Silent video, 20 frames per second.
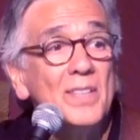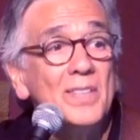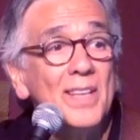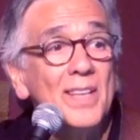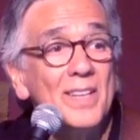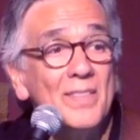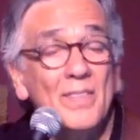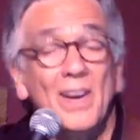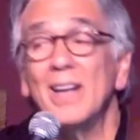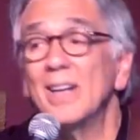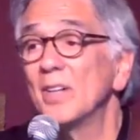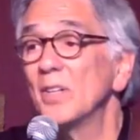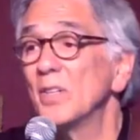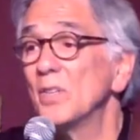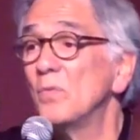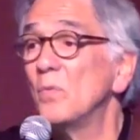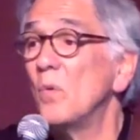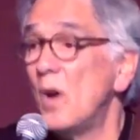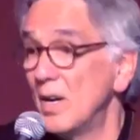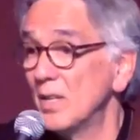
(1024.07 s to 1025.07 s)
that if I could have
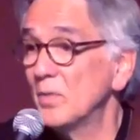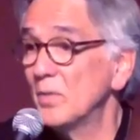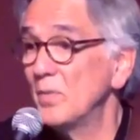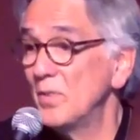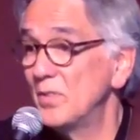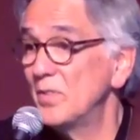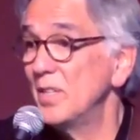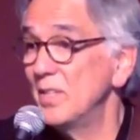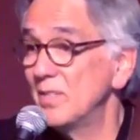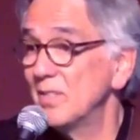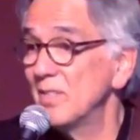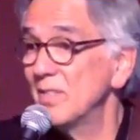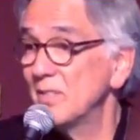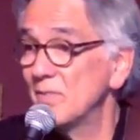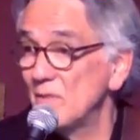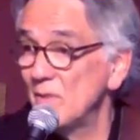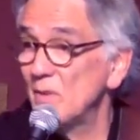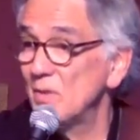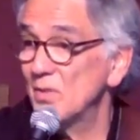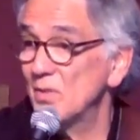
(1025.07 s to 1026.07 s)
walked with Jesus
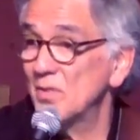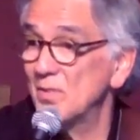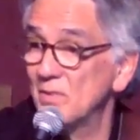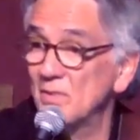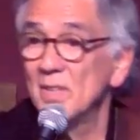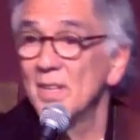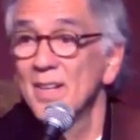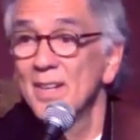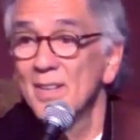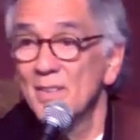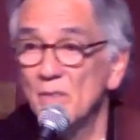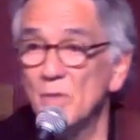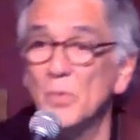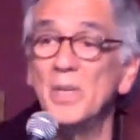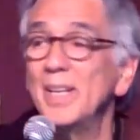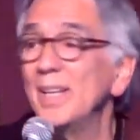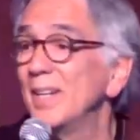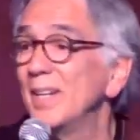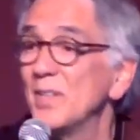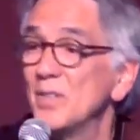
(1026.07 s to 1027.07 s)
for those 3
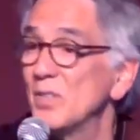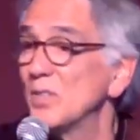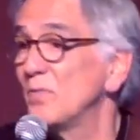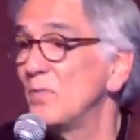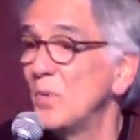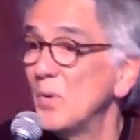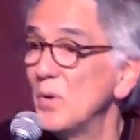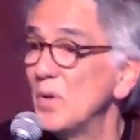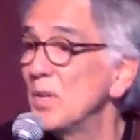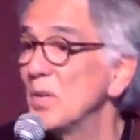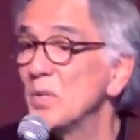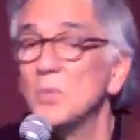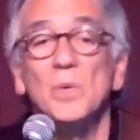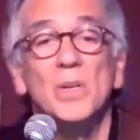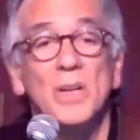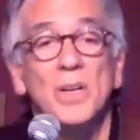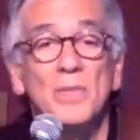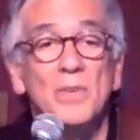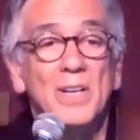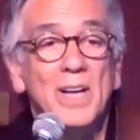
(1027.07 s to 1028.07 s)
years, 4 years,
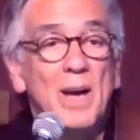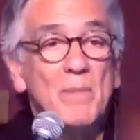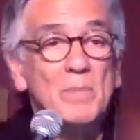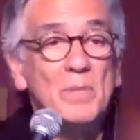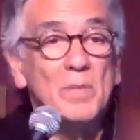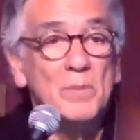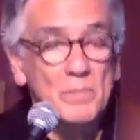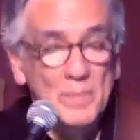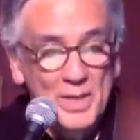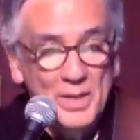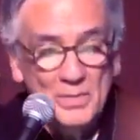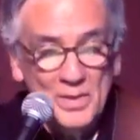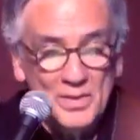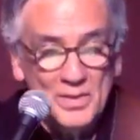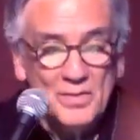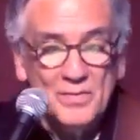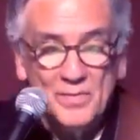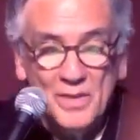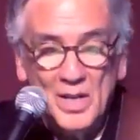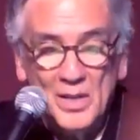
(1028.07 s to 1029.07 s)
whatever it happened to be with the
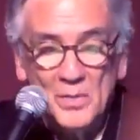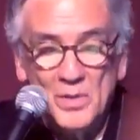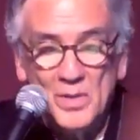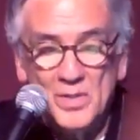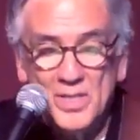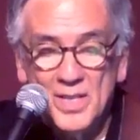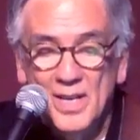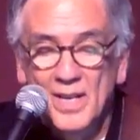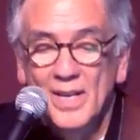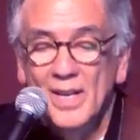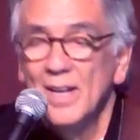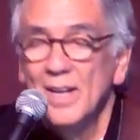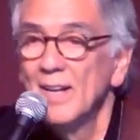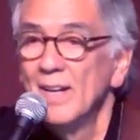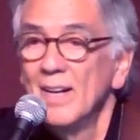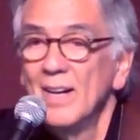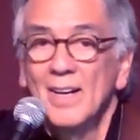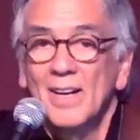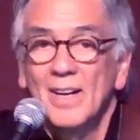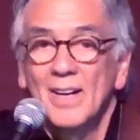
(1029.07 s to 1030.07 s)
followers,
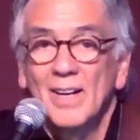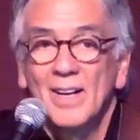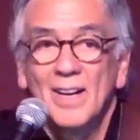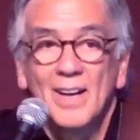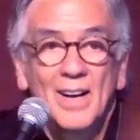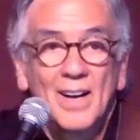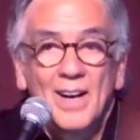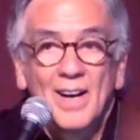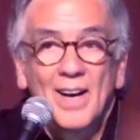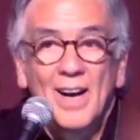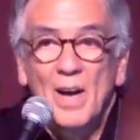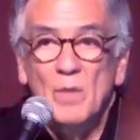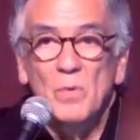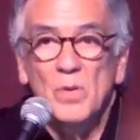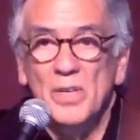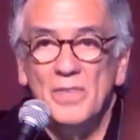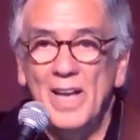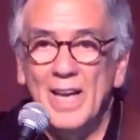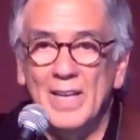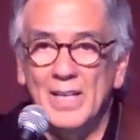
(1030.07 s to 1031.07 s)
I would
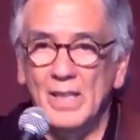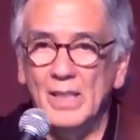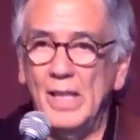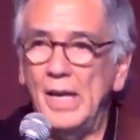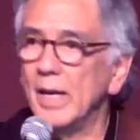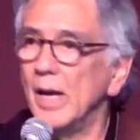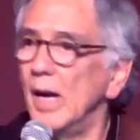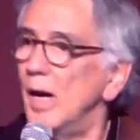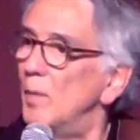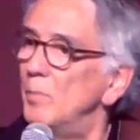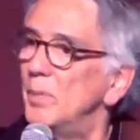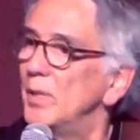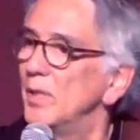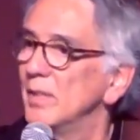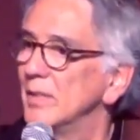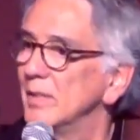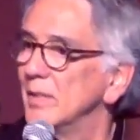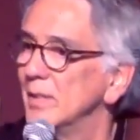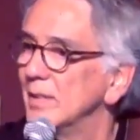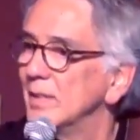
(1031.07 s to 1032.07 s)
have had a leg up.
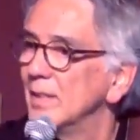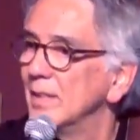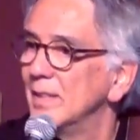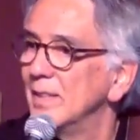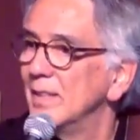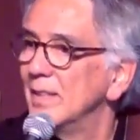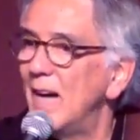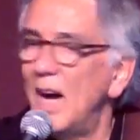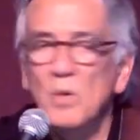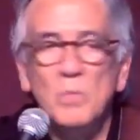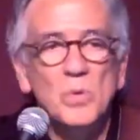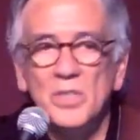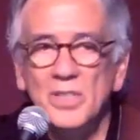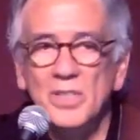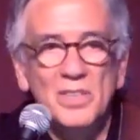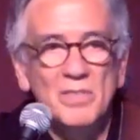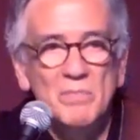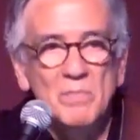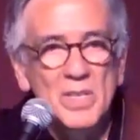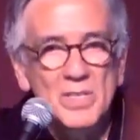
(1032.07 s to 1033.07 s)
I wouldn't
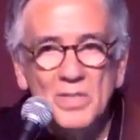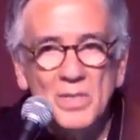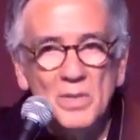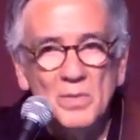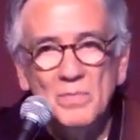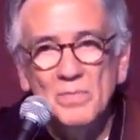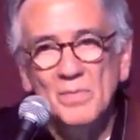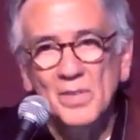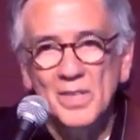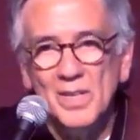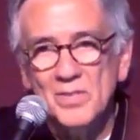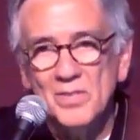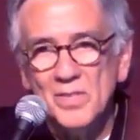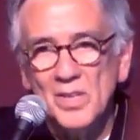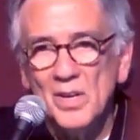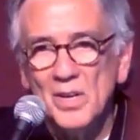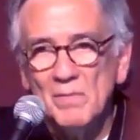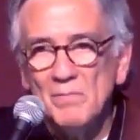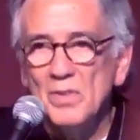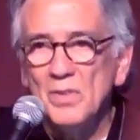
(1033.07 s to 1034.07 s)
have missed him when I saw
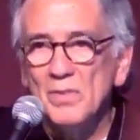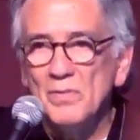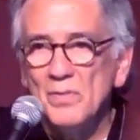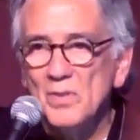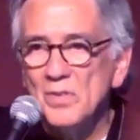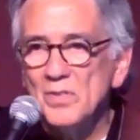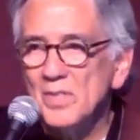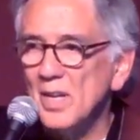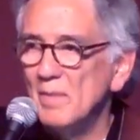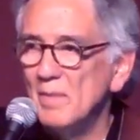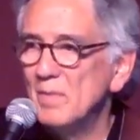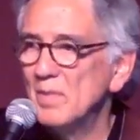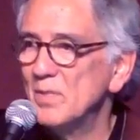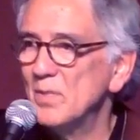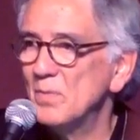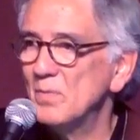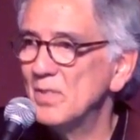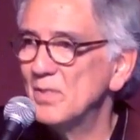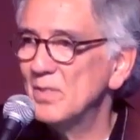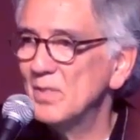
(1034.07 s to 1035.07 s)
him for the first time as the
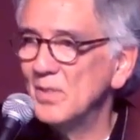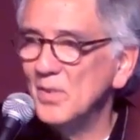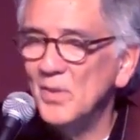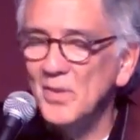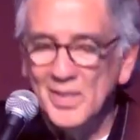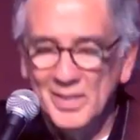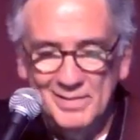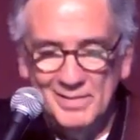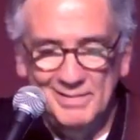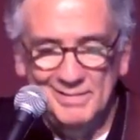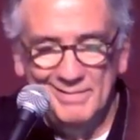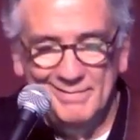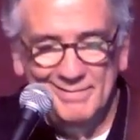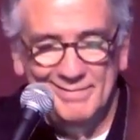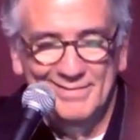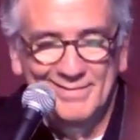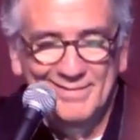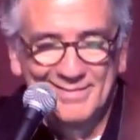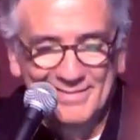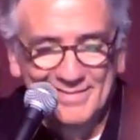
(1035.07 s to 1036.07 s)
risen Lord.
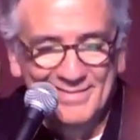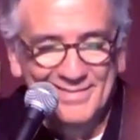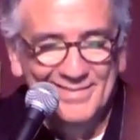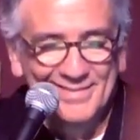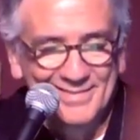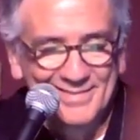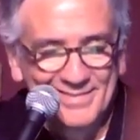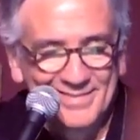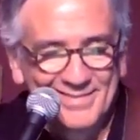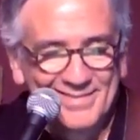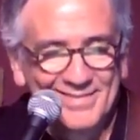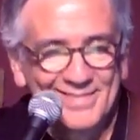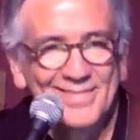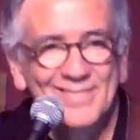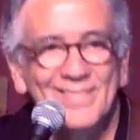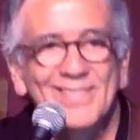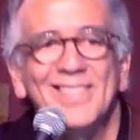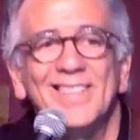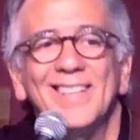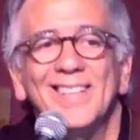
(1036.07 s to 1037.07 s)

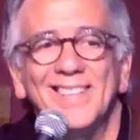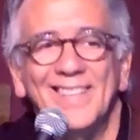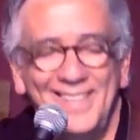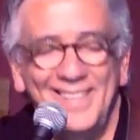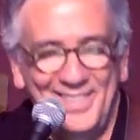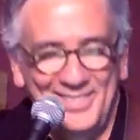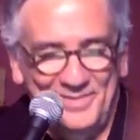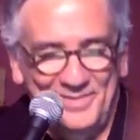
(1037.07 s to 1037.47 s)
Really?